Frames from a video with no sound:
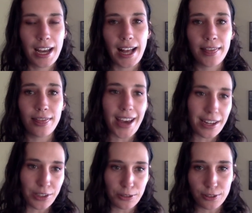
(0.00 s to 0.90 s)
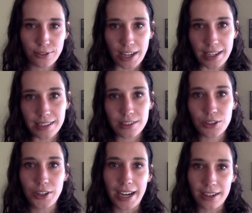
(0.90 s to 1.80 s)
And then you will find
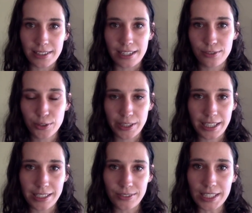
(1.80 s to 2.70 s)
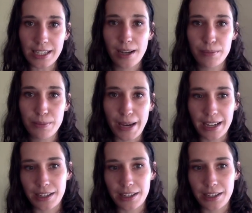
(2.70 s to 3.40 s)
your outlet of creativity comes back,